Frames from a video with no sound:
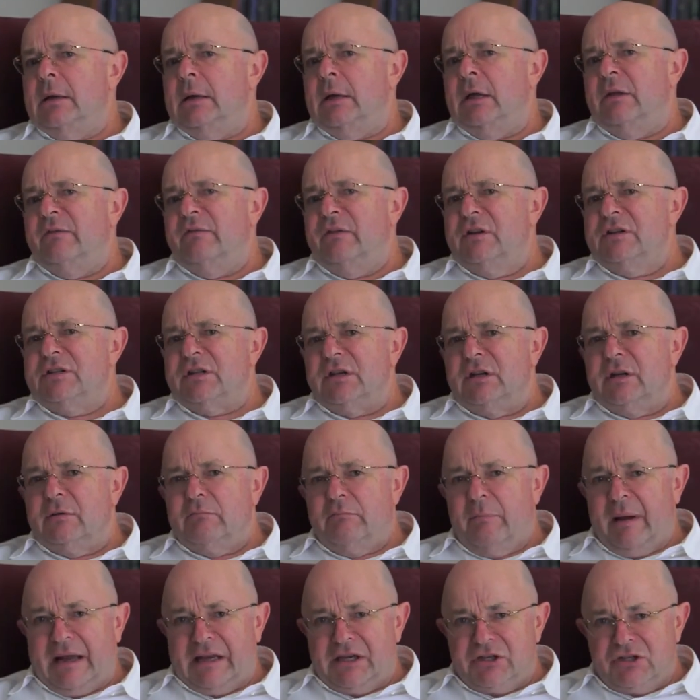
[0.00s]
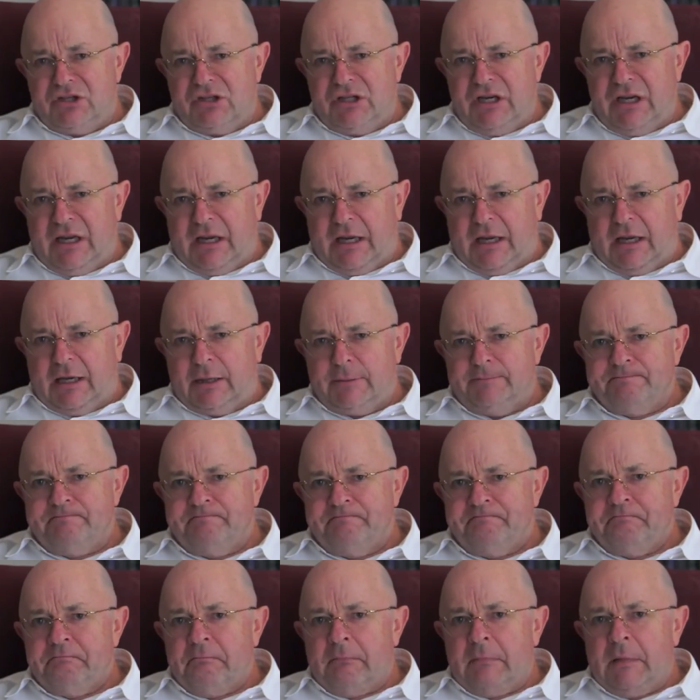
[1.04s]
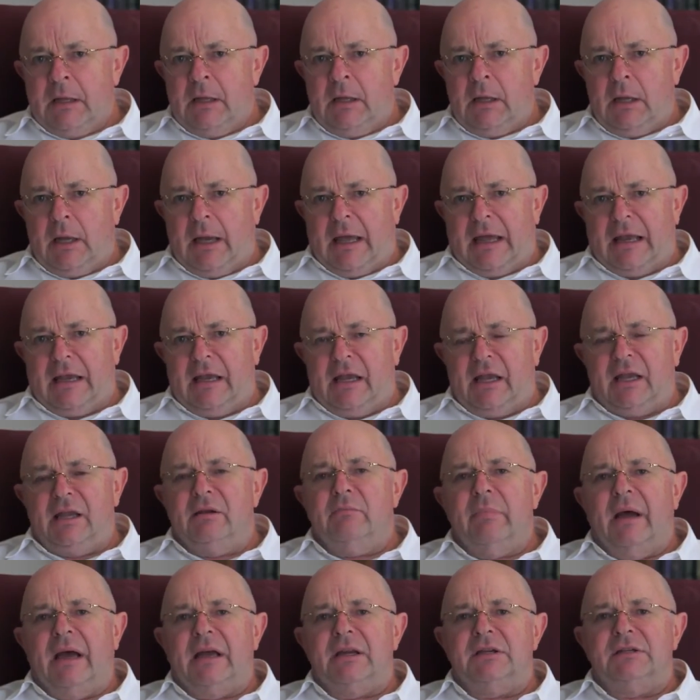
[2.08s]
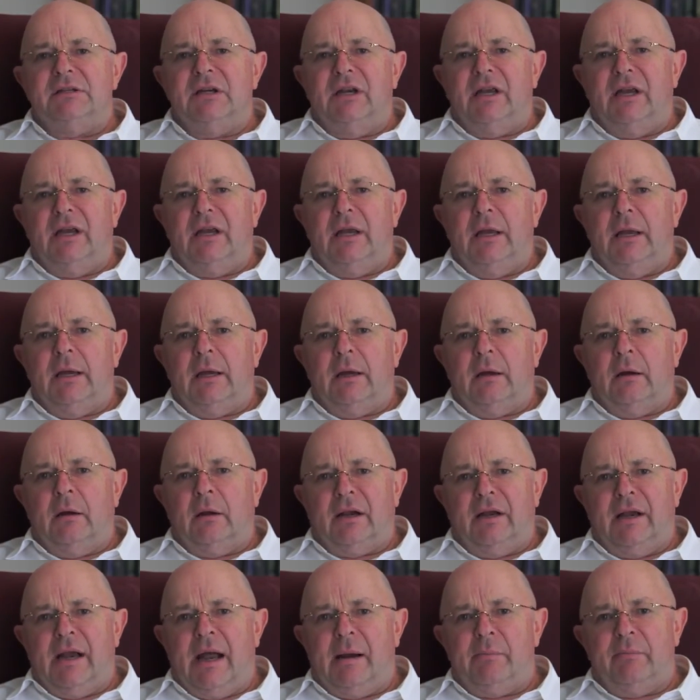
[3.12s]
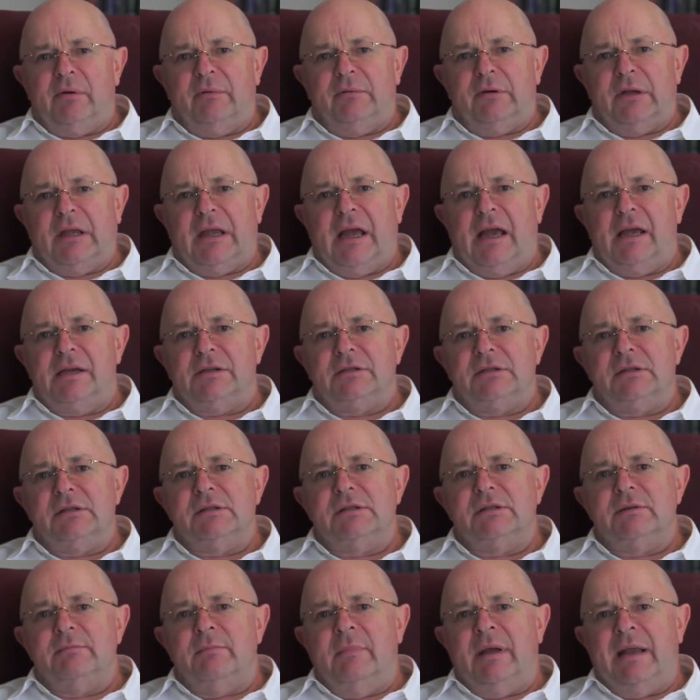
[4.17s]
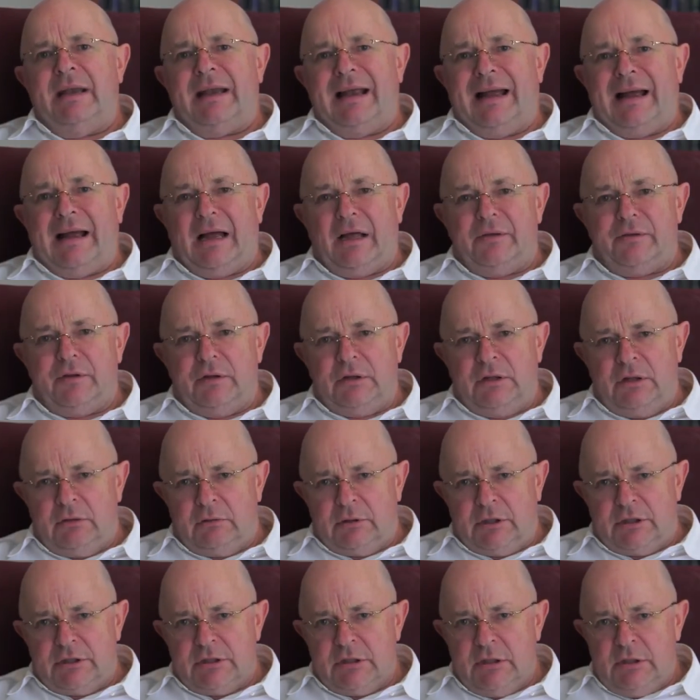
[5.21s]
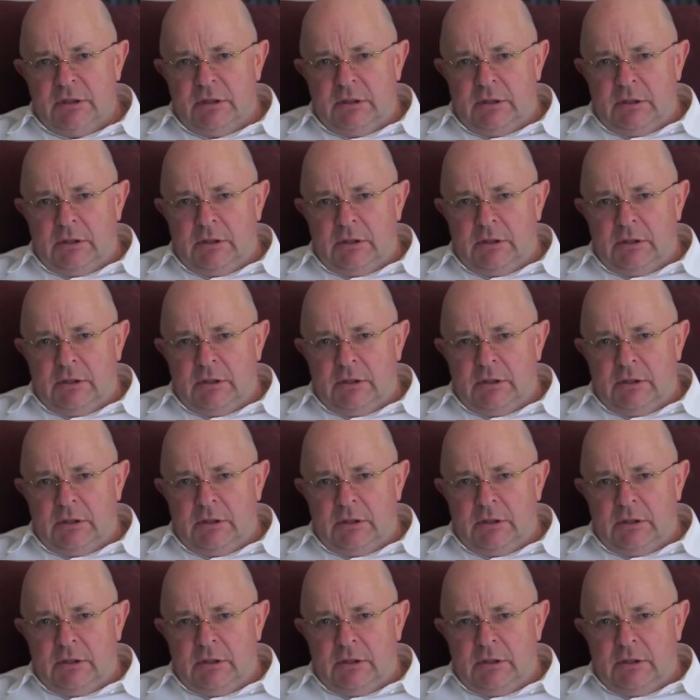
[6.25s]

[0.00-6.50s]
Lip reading: he visited Beijing, and in Beijing, on a number of occasions, met Arthur Hewitt,